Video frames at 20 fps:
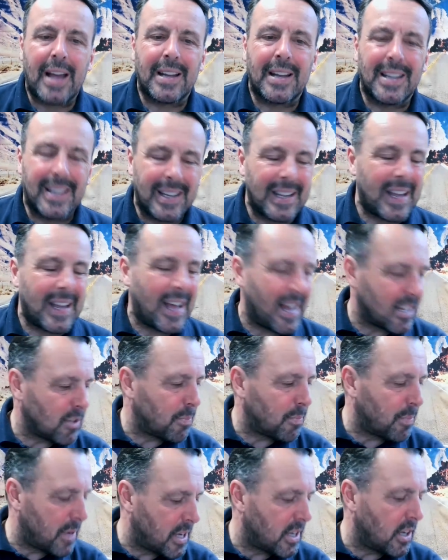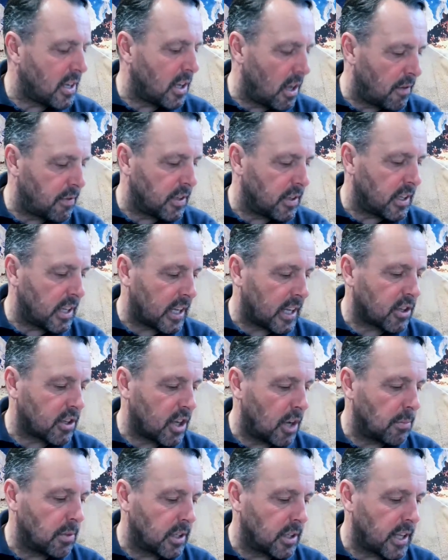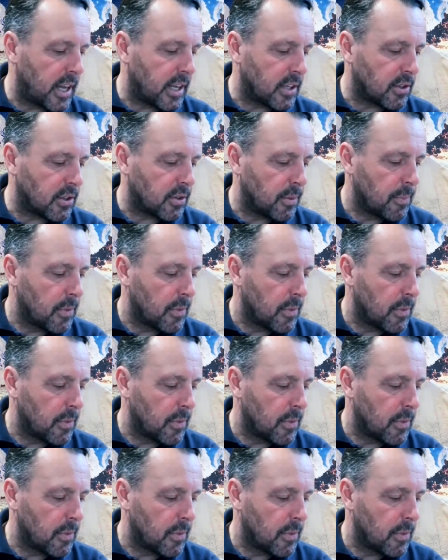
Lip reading: It has been lovely the last couple of days.